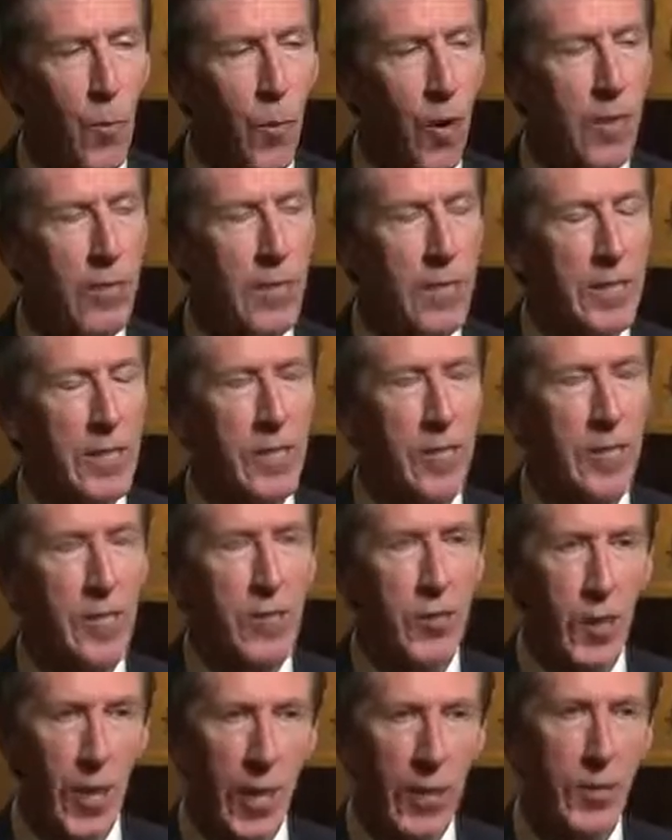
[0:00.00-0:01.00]
walked into the
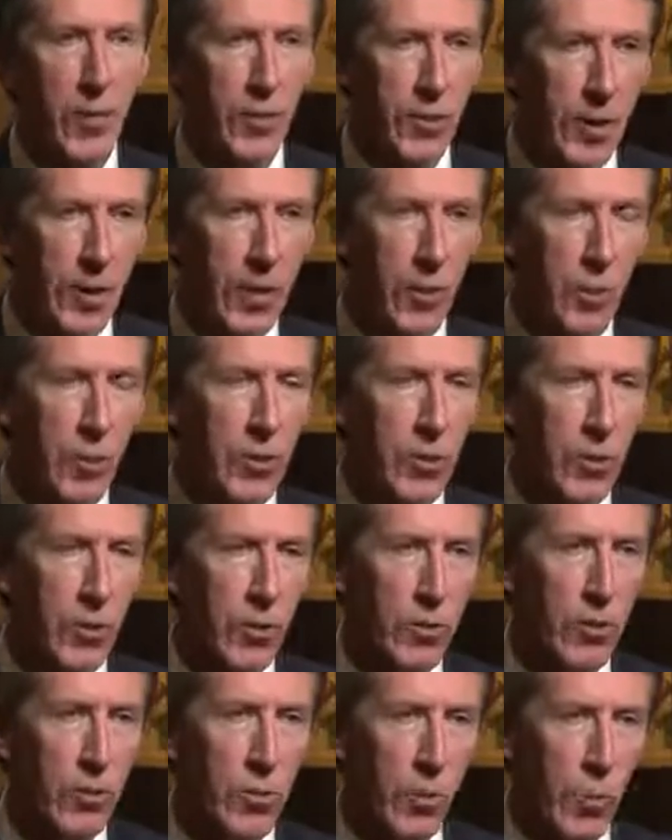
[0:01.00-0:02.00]
jail cell where
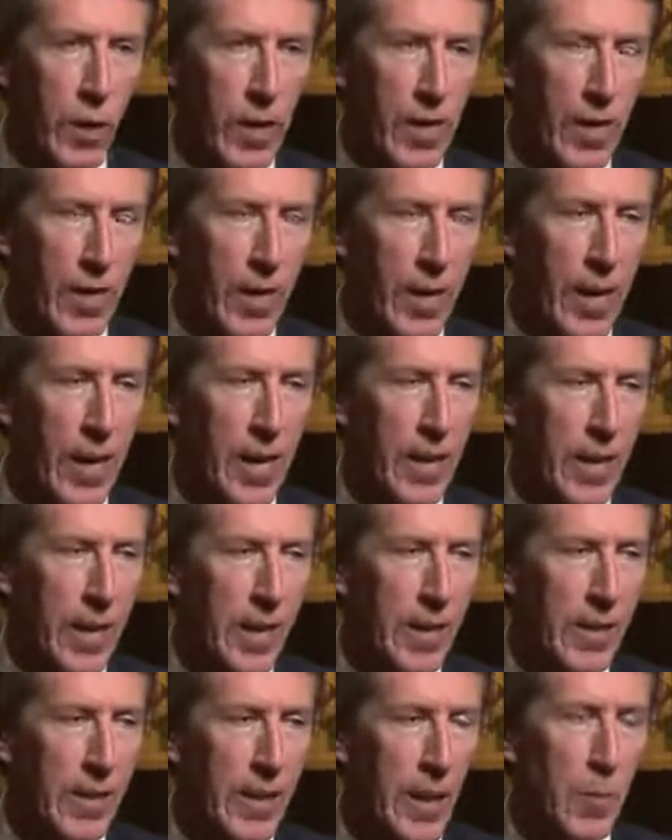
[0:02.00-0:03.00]
George was waiting, I
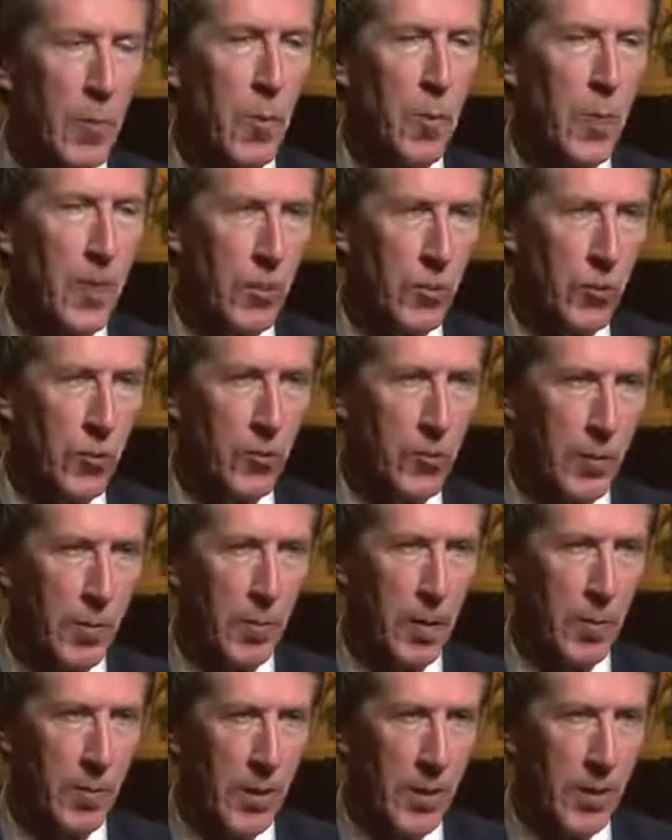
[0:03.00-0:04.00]
had a couple pictures in
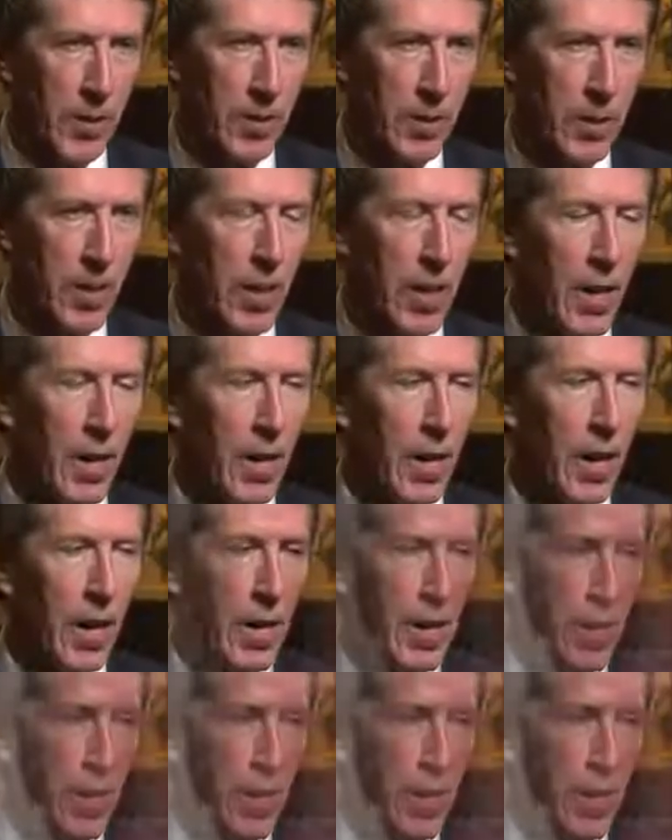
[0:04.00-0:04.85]
my mind. I